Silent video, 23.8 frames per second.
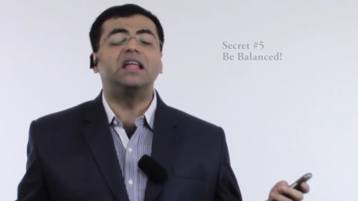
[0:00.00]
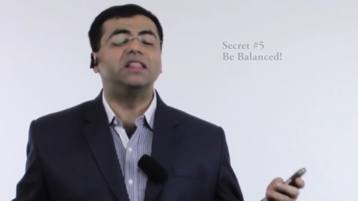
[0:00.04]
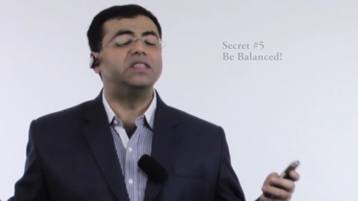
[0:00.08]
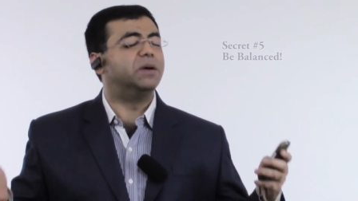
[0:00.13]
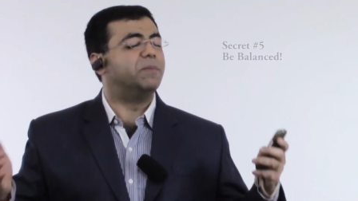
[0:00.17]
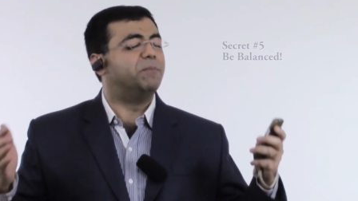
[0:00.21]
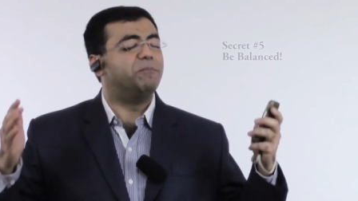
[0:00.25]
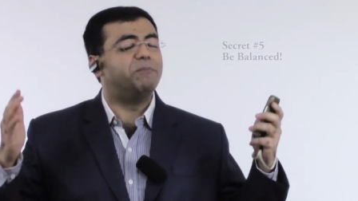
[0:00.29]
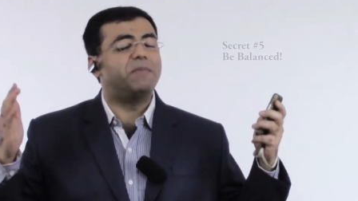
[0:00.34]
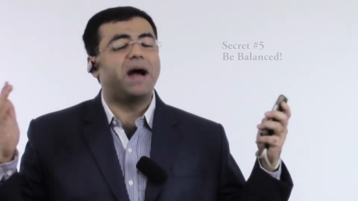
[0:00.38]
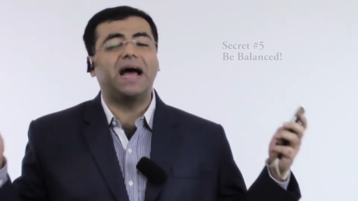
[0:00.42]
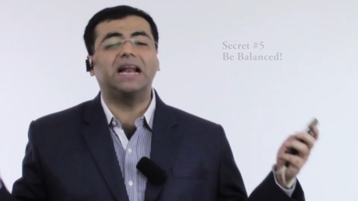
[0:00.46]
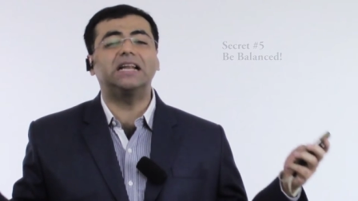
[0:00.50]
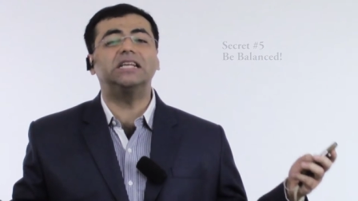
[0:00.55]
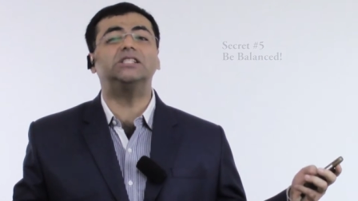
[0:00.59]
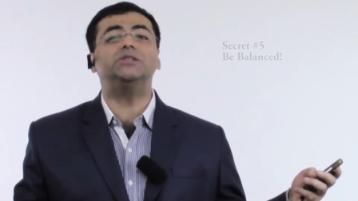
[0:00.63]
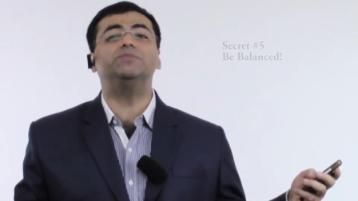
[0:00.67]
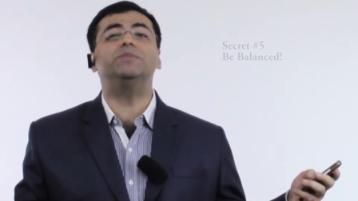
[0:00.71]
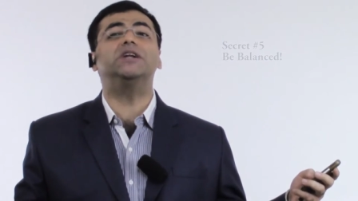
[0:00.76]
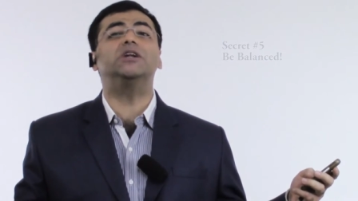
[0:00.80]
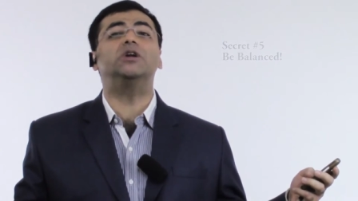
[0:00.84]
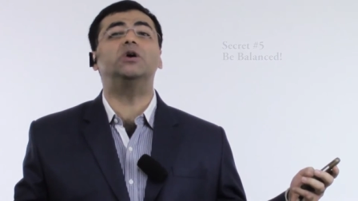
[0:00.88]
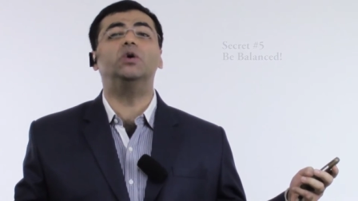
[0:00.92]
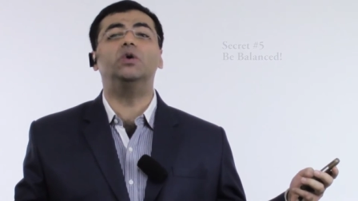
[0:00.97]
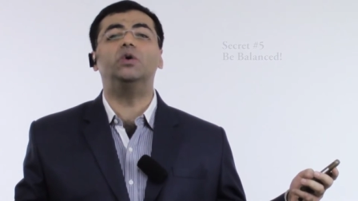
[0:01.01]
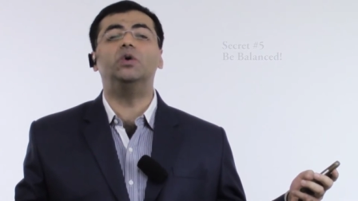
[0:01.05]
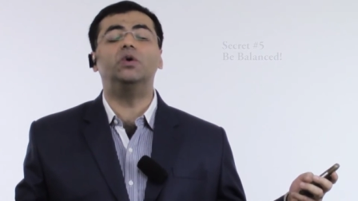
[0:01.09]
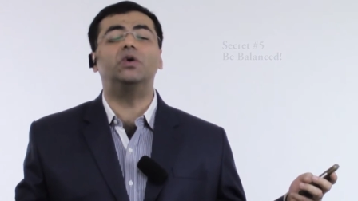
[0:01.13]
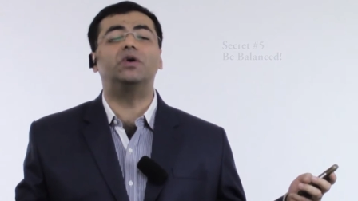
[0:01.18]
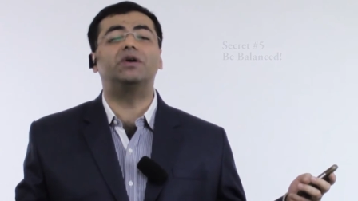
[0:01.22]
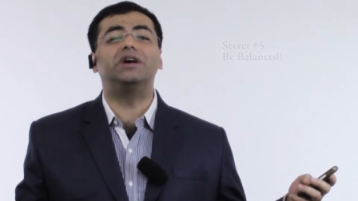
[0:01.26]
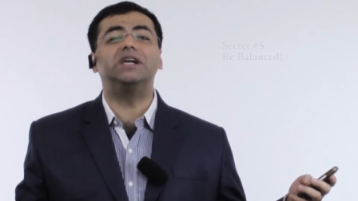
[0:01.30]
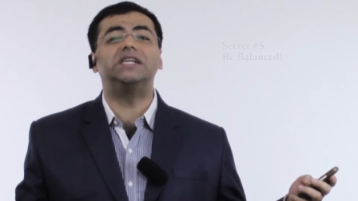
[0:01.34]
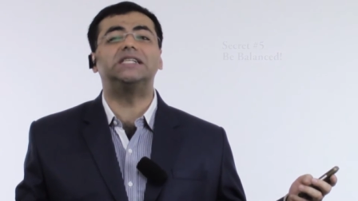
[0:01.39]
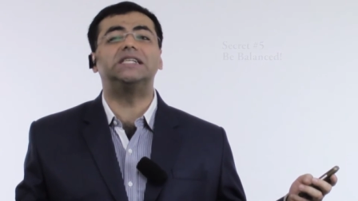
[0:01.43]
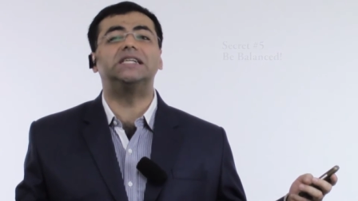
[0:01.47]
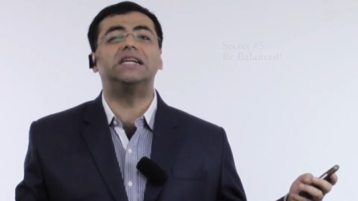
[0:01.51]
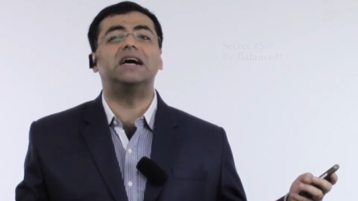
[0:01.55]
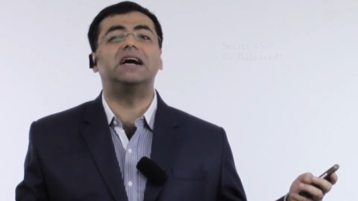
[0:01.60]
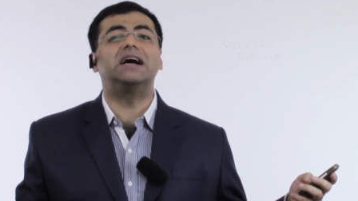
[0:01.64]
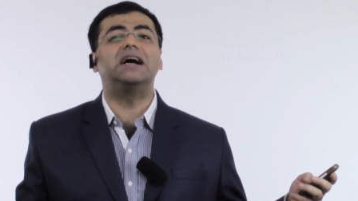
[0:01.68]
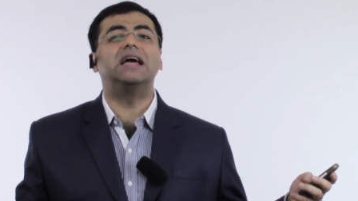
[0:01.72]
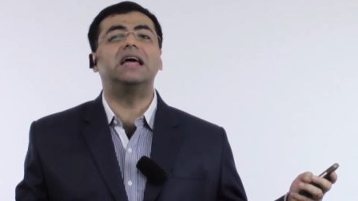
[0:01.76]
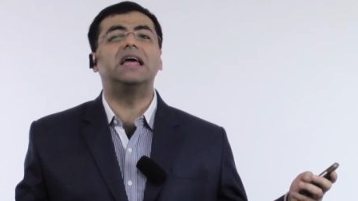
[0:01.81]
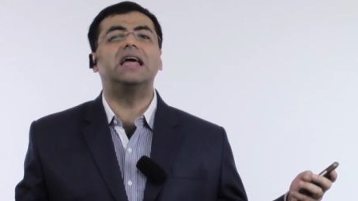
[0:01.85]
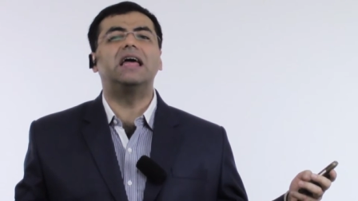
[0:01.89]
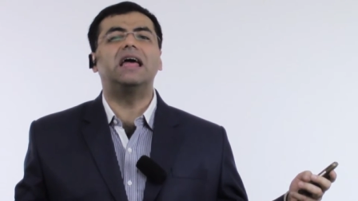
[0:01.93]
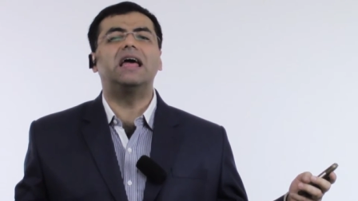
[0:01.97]
The management guru
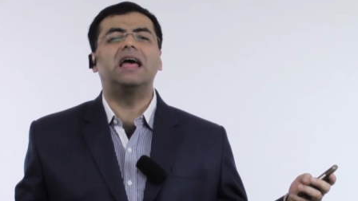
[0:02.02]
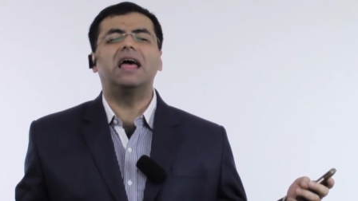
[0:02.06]
Krishna